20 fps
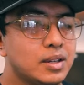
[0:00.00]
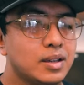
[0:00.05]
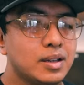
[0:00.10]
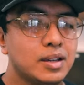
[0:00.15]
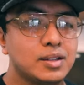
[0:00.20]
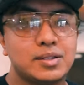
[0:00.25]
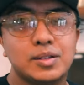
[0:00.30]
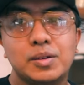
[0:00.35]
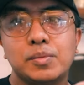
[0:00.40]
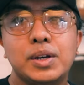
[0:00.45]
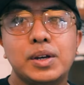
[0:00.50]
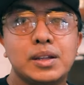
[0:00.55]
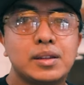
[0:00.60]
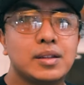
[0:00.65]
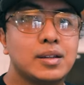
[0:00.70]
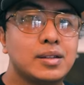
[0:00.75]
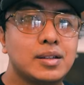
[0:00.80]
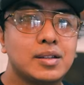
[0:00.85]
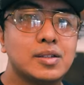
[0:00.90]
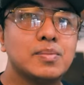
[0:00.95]
it's the weight
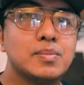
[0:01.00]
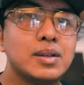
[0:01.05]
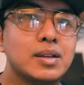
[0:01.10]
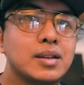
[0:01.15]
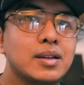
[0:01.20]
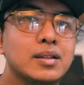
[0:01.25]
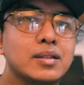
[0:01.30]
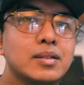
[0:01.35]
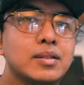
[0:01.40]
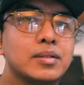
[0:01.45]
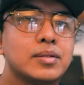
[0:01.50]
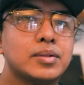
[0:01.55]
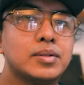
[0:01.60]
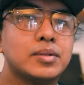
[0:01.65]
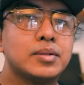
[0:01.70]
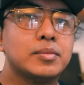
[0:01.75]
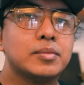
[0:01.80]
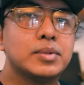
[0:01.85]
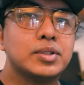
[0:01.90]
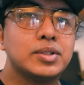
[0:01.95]
that is making the
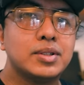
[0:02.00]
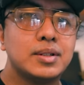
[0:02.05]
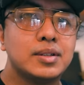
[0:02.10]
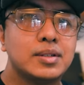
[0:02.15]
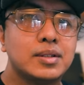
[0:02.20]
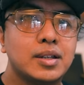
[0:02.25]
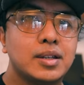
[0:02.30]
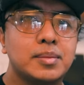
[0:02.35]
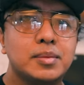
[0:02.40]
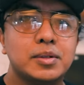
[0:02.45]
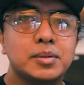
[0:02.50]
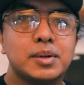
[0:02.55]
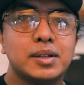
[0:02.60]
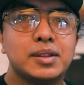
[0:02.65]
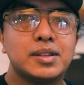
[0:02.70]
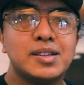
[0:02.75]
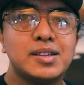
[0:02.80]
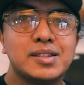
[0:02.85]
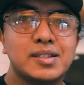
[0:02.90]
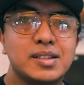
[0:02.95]
whole machine stable,
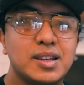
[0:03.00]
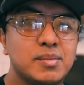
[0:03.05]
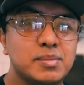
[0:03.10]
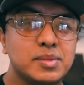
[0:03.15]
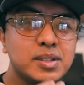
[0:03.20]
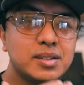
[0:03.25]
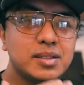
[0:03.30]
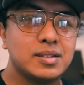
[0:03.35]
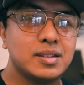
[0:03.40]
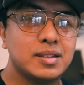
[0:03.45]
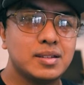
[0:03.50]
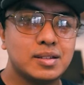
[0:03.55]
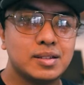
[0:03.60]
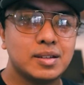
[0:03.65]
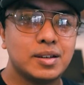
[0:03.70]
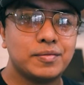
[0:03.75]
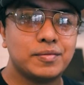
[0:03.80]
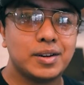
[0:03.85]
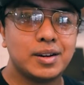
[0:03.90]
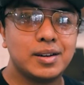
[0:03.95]
but this since it's
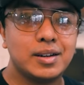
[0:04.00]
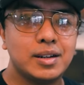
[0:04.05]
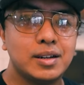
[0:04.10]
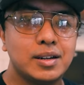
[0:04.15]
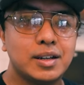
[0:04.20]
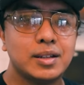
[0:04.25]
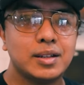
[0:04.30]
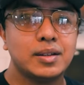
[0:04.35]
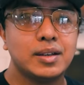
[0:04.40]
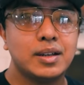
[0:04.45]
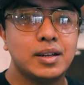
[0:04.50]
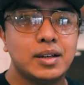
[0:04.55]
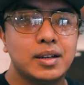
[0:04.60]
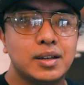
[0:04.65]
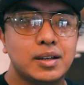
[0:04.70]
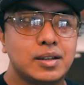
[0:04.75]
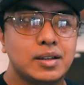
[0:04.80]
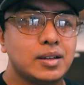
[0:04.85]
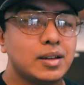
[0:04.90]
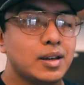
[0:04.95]
fairly light,
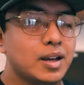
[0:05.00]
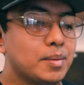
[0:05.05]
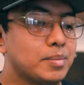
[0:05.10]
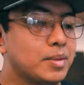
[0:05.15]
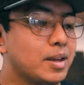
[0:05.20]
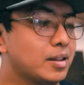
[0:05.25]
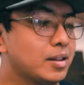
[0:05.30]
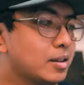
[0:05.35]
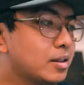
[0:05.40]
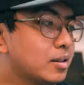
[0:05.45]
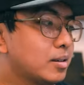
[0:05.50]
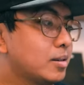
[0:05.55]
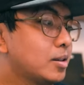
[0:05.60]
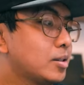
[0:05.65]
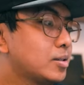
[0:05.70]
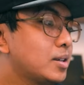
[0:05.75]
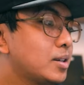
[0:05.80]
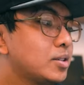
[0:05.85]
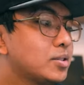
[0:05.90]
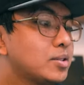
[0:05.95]
that
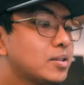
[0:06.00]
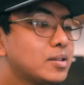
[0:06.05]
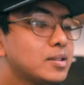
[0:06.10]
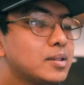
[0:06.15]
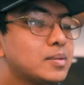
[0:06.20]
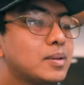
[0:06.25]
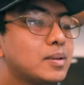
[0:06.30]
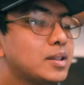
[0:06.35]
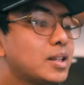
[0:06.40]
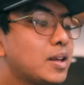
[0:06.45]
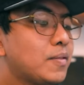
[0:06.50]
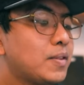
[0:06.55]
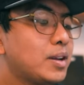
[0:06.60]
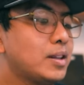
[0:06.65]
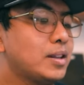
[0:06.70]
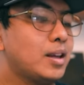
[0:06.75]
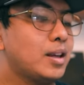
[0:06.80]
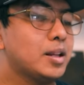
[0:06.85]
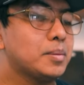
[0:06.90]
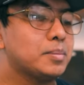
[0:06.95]
suctions will
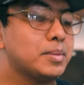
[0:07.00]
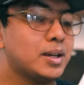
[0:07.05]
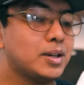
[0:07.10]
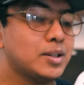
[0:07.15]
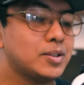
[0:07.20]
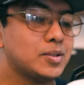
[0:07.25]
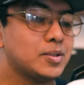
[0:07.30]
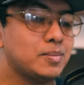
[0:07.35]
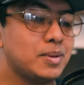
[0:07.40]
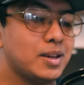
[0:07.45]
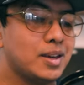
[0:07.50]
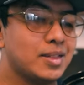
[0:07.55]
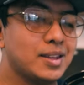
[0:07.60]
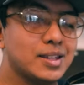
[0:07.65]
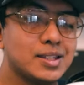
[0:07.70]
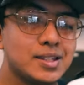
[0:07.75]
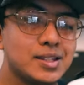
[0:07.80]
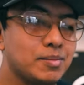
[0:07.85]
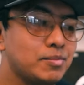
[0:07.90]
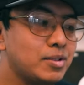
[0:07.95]
definitely help out to make
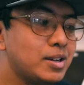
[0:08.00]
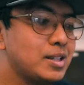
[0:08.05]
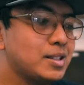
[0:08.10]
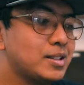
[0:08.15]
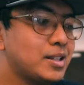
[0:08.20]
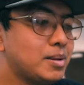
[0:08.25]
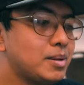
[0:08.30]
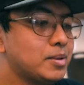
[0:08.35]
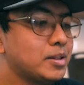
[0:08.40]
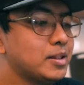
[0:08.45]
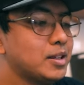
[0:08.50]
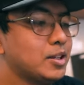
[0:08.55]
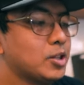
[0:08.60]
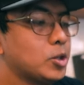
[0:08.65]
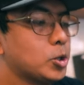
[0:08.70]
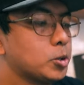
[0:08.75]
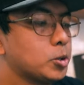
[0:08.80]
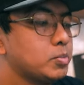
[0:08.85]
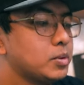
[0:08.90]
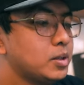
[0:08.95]
this really stable in
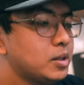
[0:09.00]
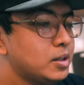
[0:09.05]
your